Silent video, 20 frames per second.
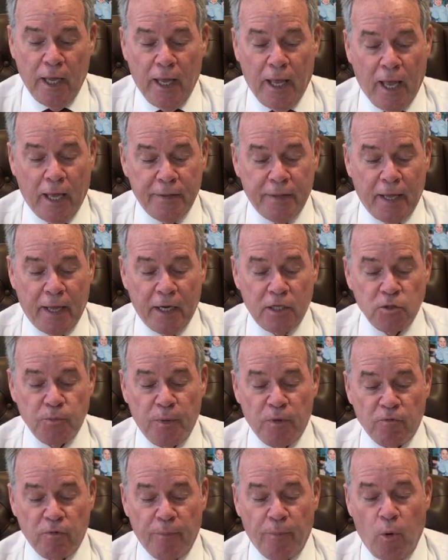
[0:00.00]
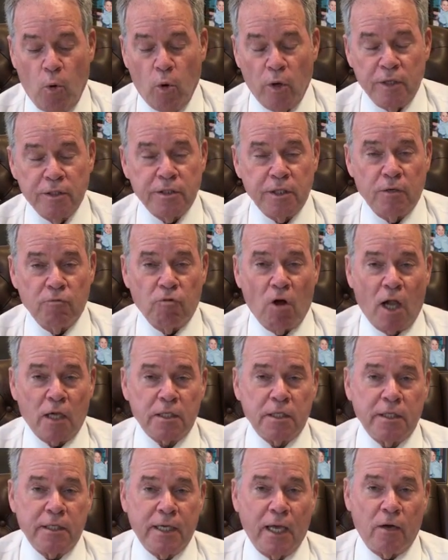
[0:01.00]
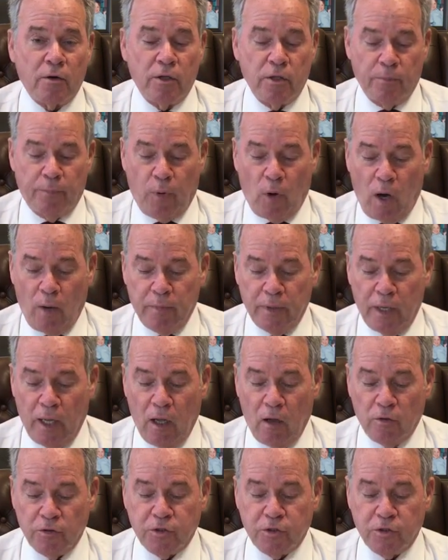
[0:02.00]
and that has been reported to the Rockland County Department of Health.